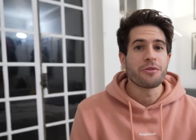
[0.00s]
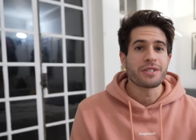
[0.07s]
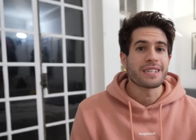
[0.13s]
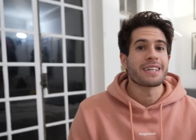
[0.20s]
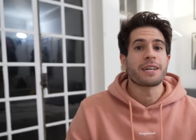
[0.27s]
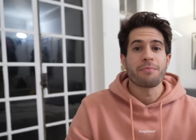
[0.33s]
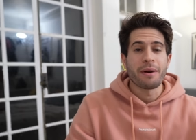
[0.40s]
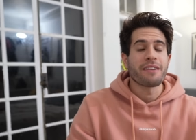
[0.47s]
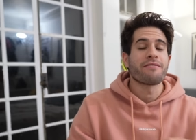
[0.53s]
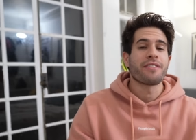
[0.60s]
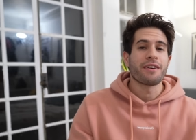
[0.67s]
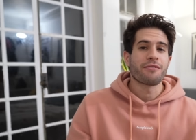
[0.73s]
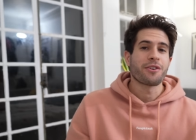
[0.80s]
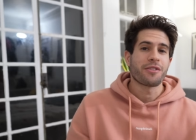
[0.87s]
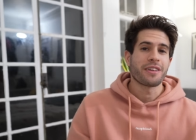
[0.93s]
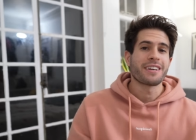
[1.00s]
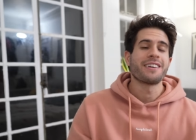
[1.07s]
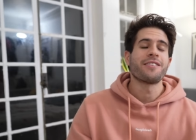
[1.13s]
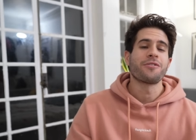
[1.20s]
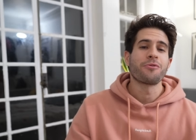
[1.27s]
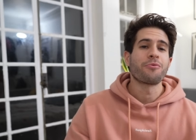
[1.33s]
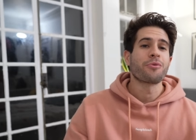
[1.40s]
is like my favorite thing
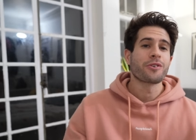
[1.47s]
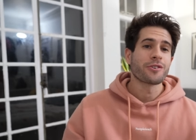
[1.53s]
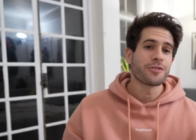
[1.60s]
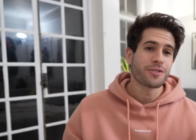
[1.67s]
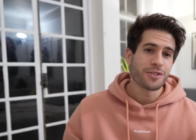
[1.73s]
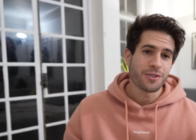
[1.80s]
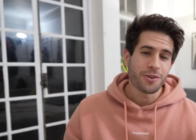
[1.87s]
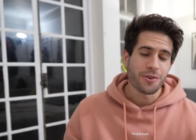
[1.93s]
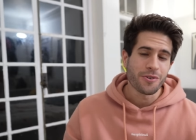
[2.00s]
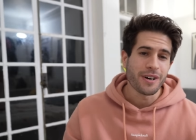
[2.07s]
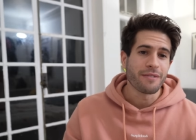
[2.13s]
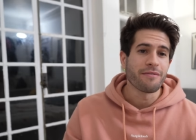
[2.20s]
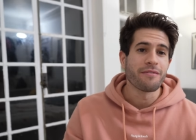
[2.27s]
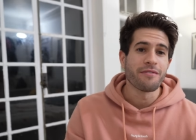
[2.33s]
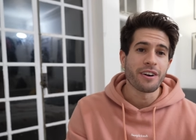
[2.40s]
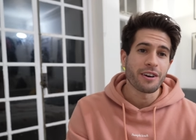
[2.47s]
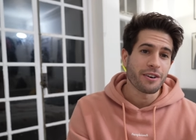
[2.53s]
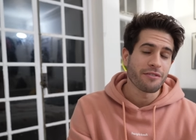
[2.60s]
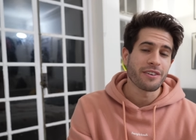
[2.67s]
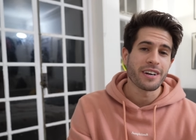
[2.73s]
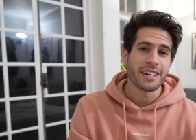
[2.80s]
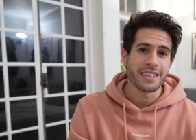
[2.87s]
in the world. So I'm very,
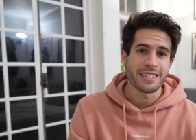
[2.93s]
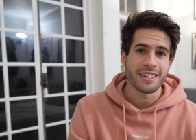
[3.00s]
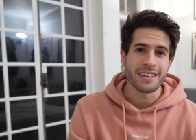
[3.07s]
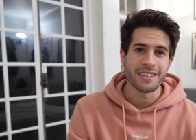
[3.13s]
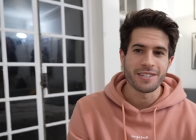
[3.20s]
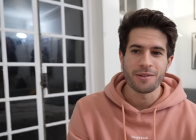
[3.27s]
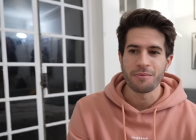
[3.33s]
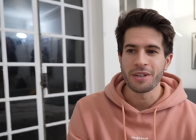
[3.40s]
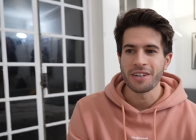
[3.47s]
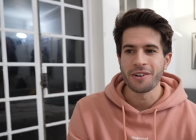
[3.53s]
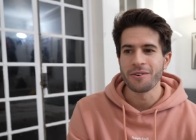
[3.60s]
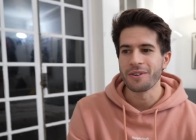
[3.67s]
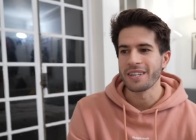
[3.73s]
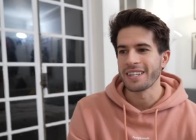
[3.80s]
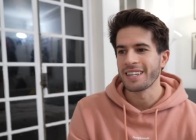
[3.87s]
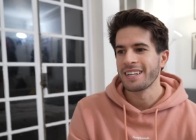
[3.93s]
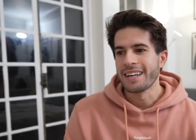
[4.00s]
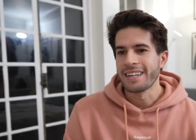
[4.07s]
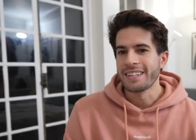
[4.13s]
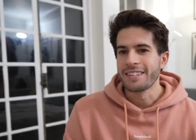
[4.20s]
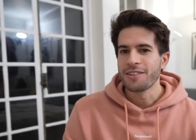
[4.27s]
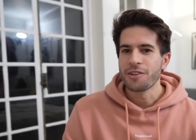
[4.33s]
very excited to be going.
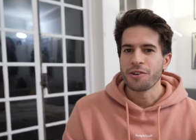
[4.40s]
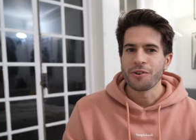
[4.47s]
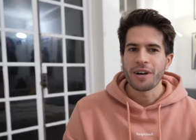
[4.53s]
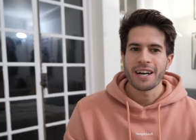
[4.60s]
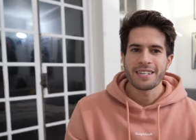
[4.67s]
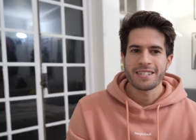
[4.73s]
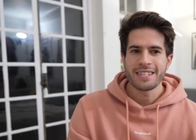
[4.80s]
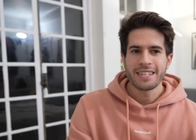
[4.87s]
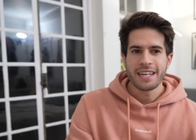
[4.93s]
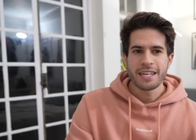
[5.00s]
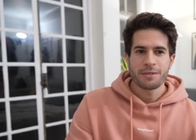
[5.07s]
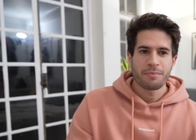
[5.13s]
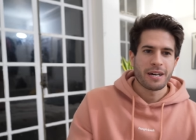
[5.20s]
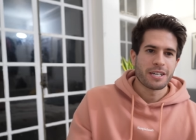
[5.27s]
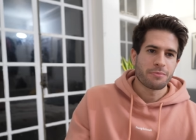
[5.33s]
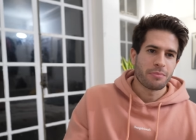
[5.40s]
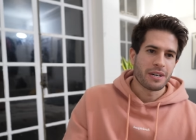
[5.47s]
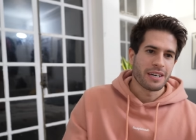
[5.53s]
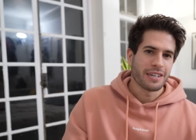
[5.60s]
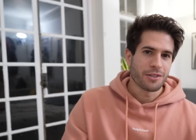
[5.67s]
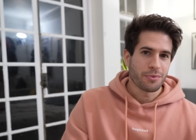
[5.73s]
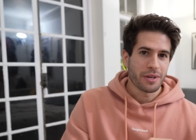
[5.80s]
And you know, as the days pass
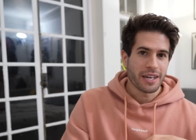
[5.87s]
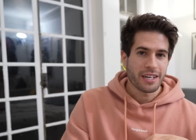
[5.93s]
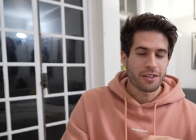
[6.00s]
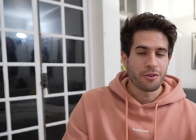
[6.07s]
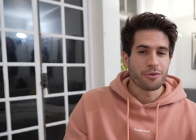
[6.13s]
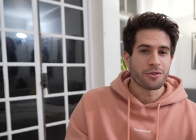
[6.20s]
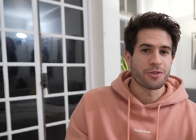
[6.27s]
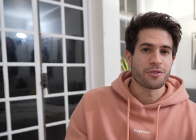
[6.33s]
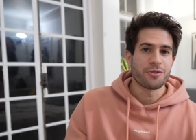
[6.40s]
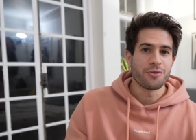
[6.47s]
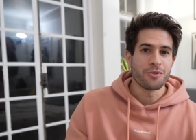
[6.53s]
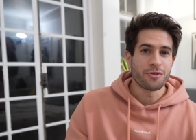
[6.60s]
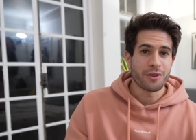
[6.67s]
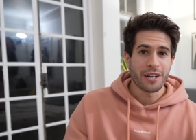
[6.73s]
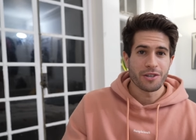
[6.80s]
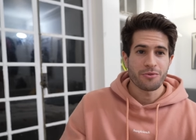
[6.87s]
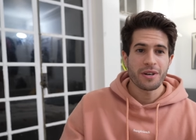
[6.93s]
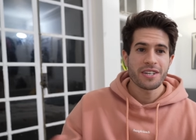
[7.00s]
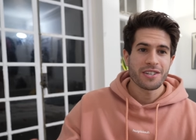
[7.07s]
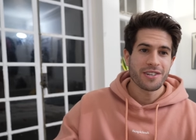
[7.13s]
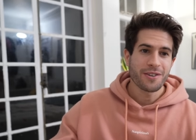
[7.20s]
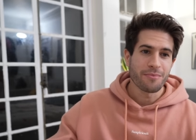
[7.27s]
by, as we get closer to
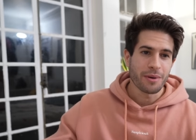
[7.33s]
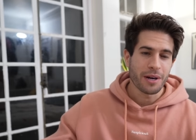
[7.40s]
graduation and